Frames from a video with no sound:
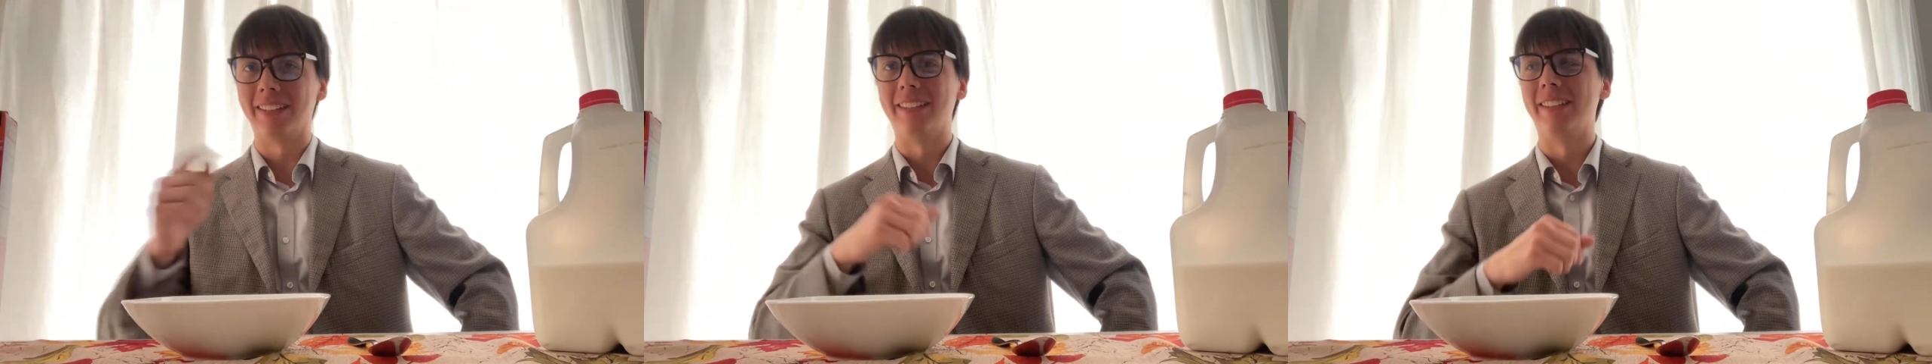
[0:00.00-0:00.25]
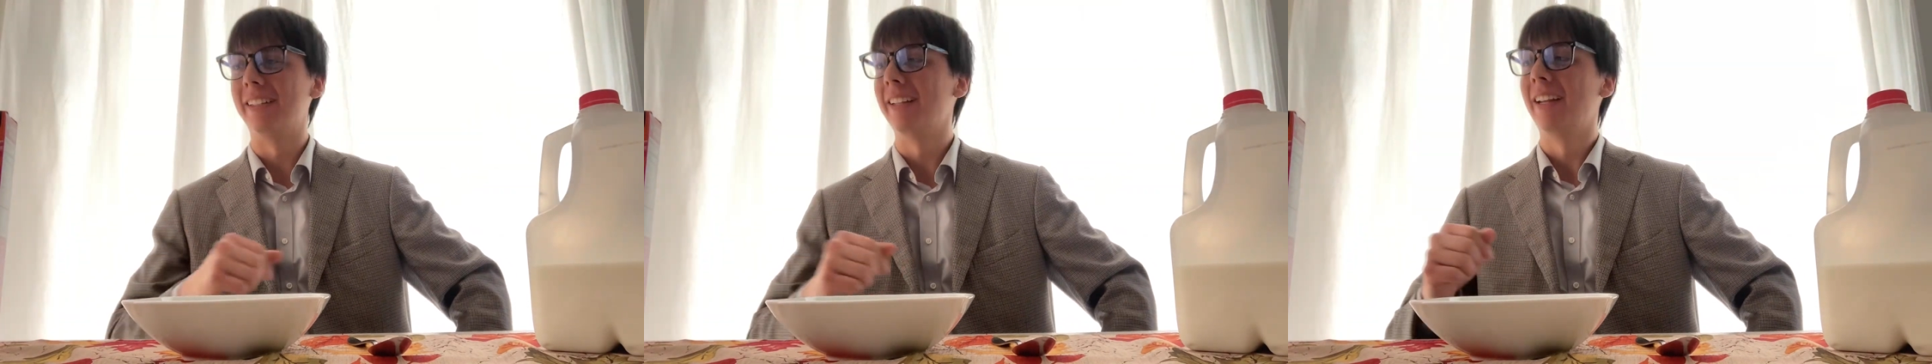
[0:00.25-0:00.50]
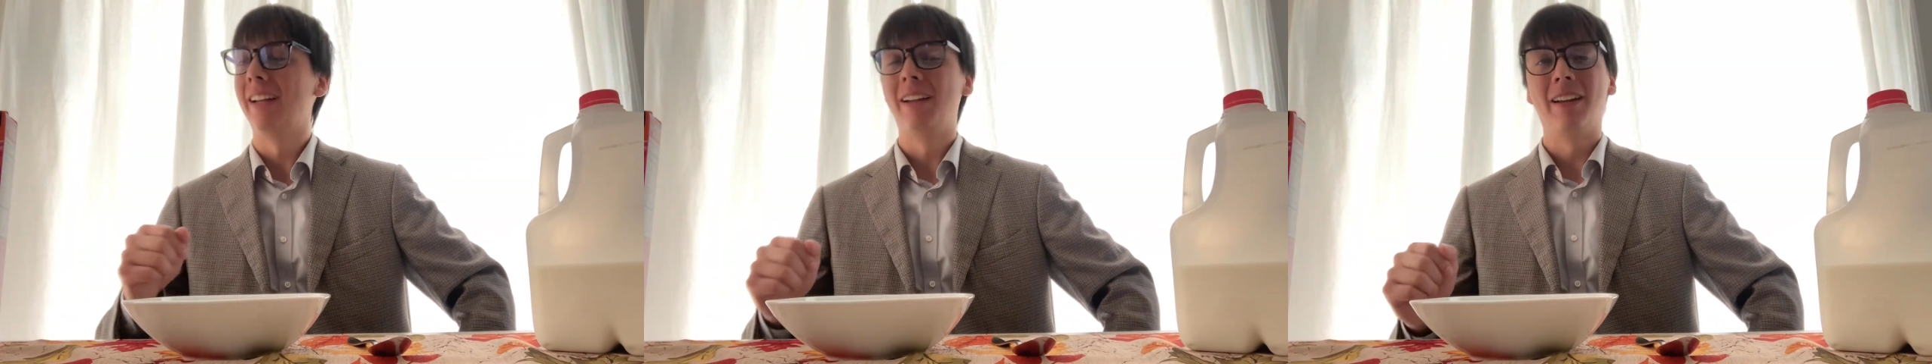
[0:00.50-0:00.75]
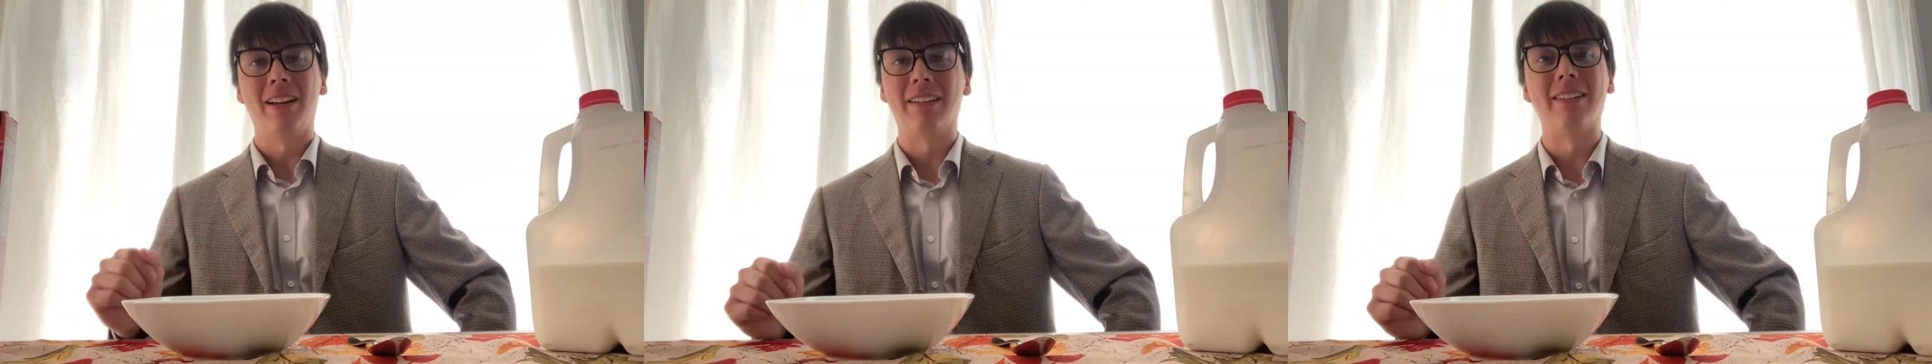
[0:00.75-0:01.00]
And
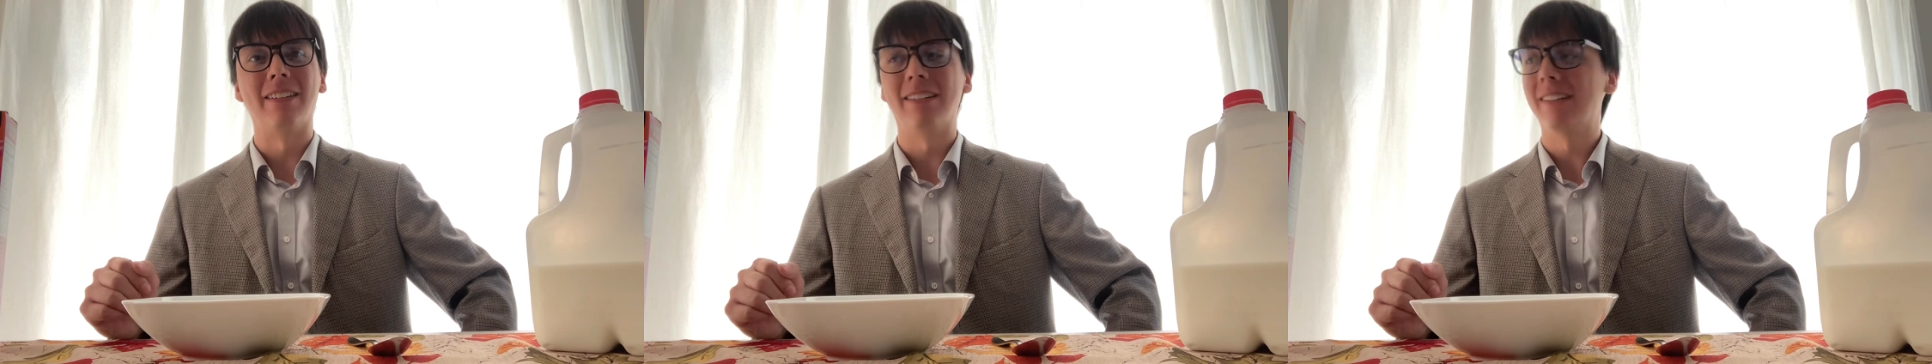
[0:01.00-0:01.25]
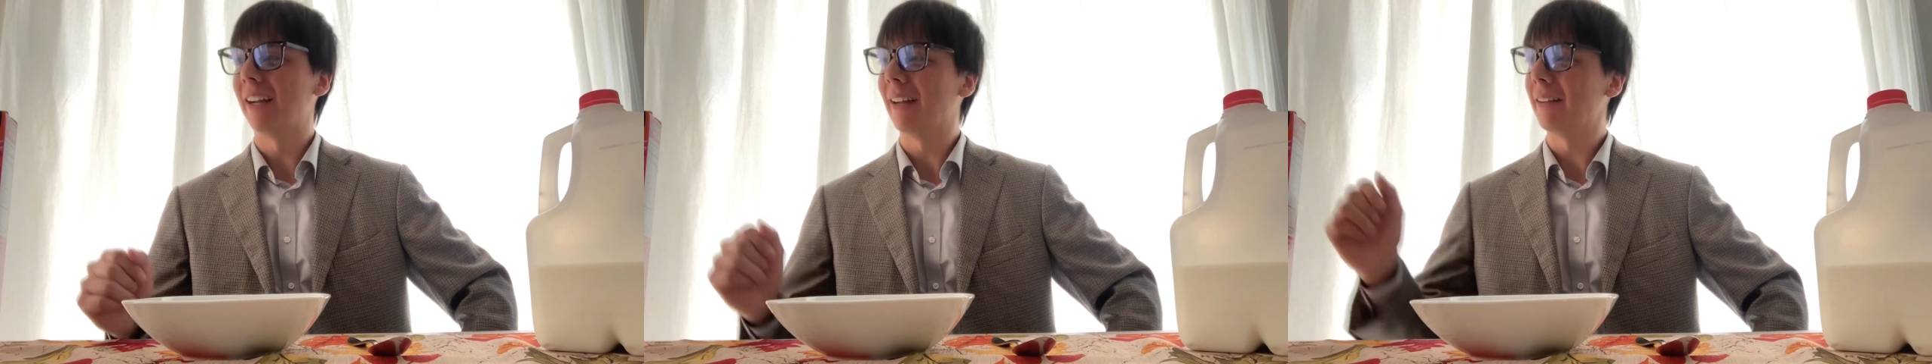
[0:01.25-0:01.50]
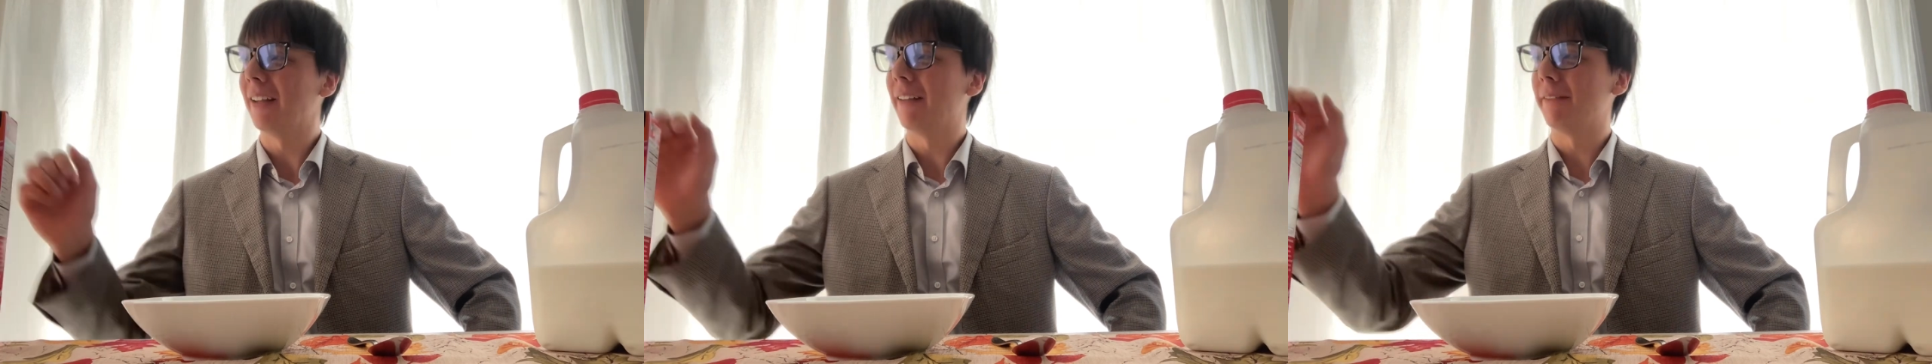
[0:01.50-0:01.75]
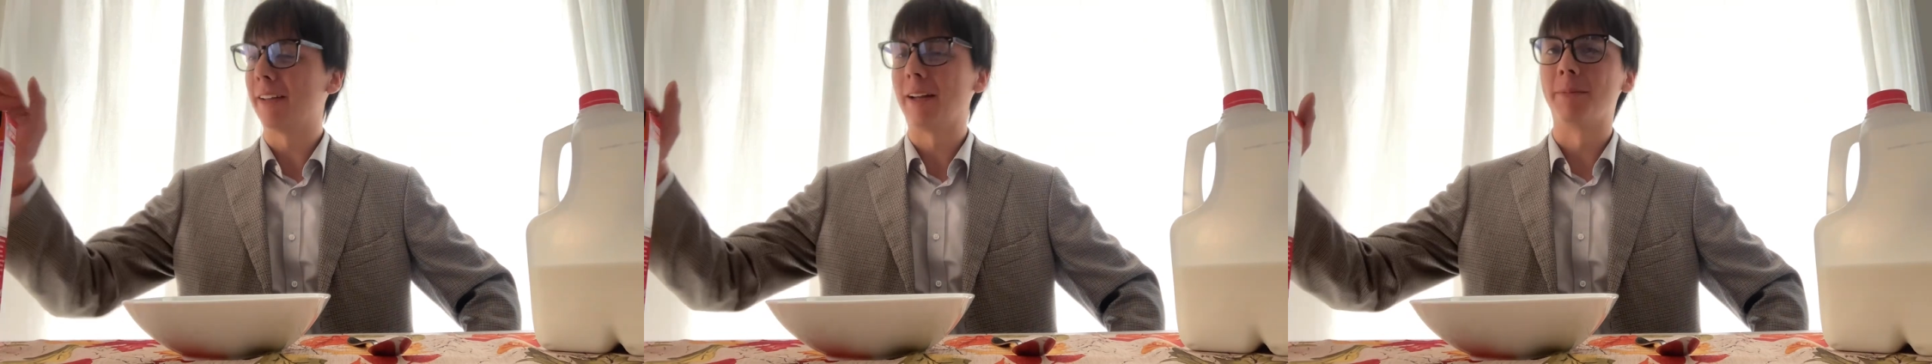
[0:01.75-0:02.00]
I
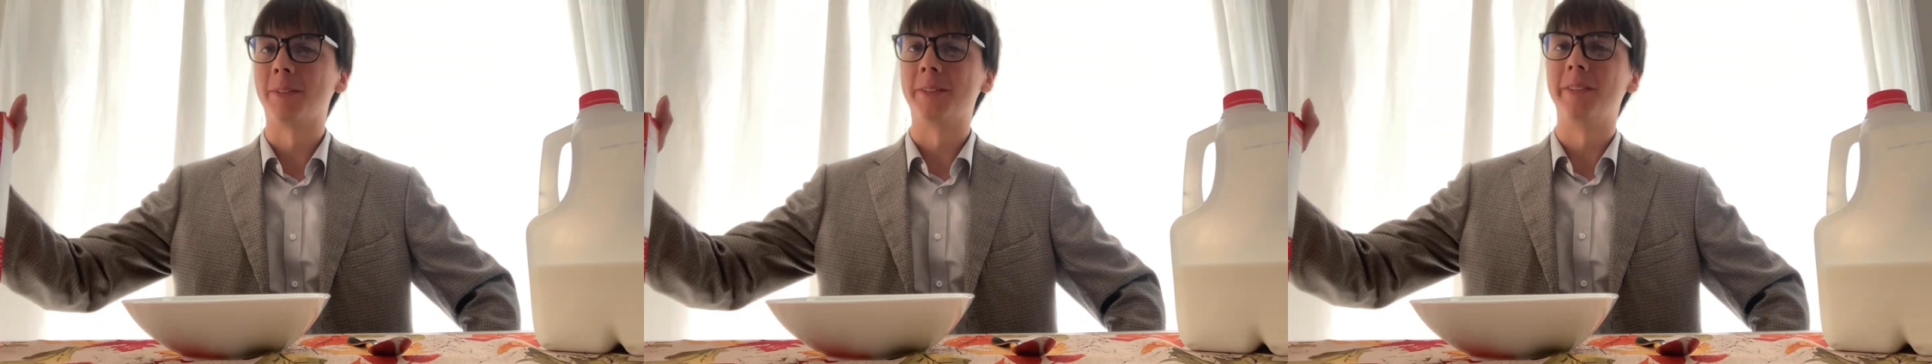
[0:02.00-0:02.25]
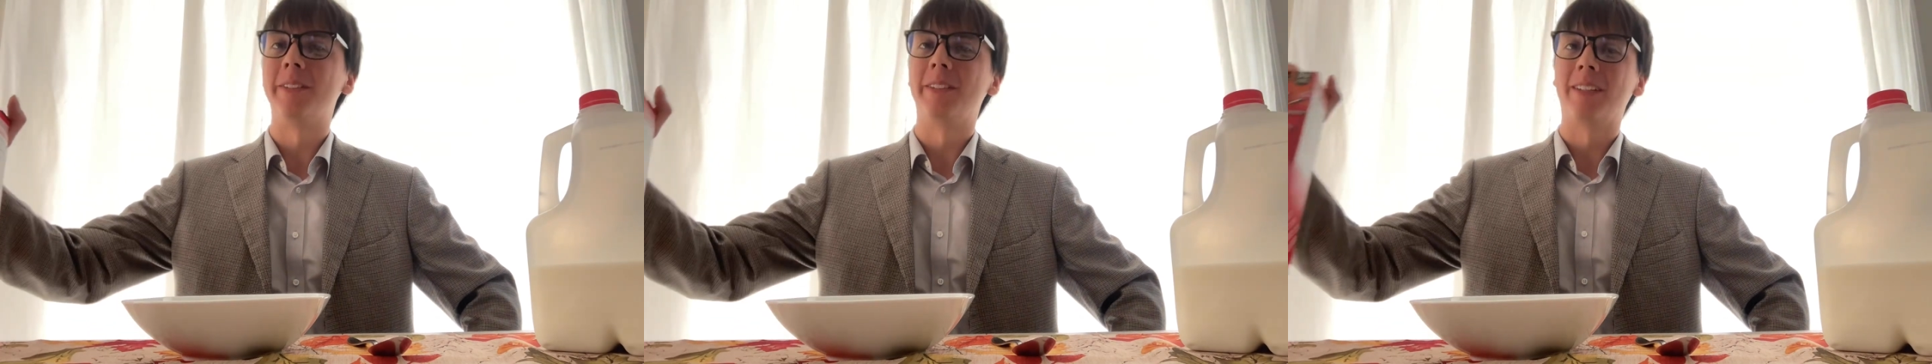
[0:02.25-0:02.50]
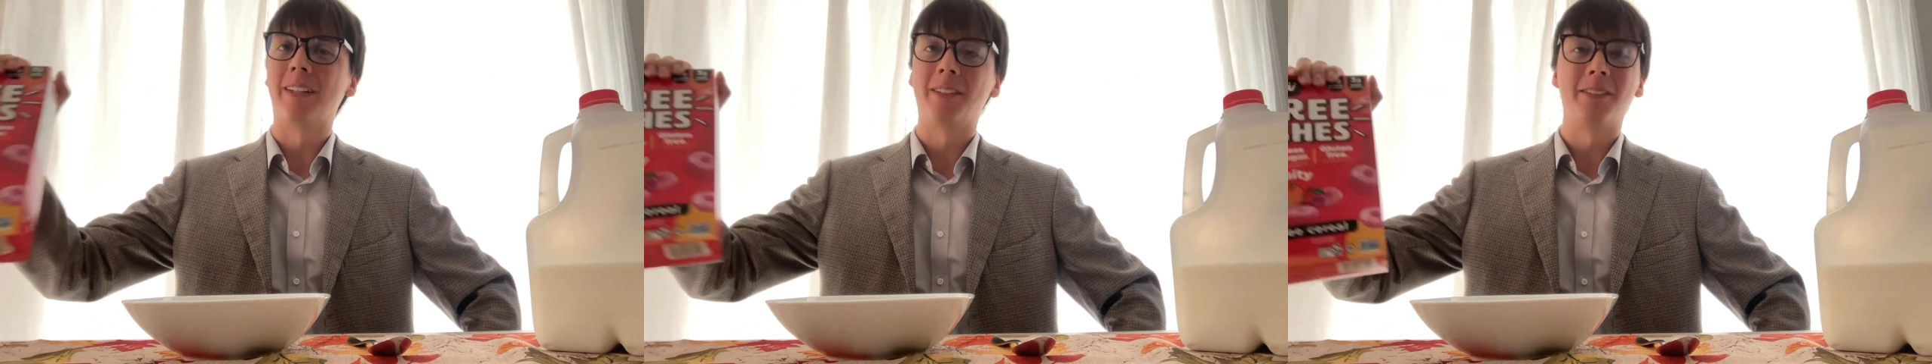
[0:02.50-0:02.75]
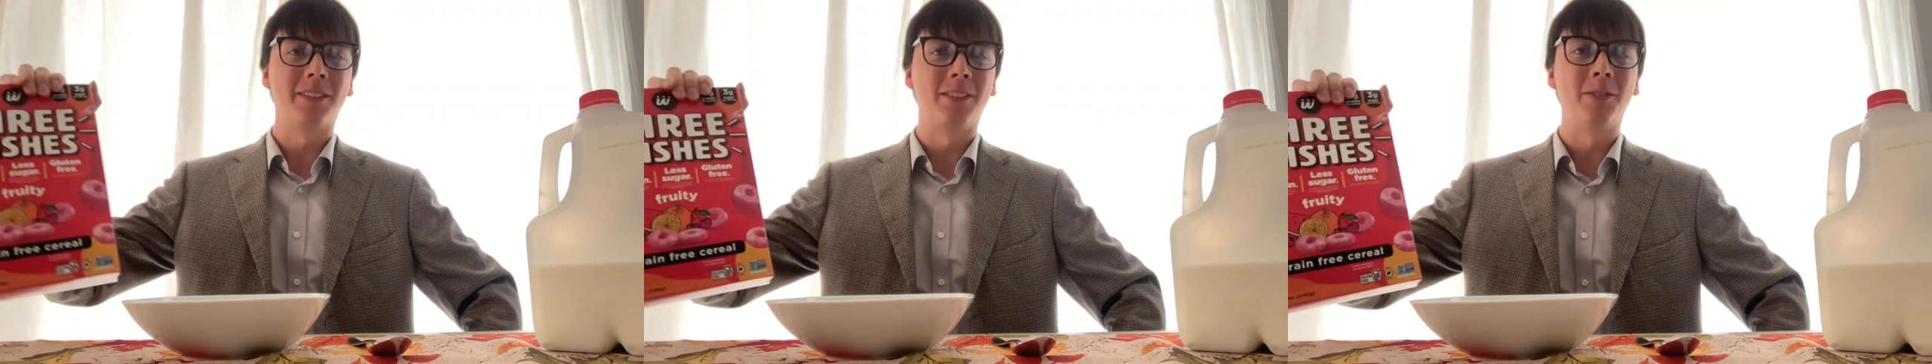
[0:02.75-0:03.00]
have the opportunity now to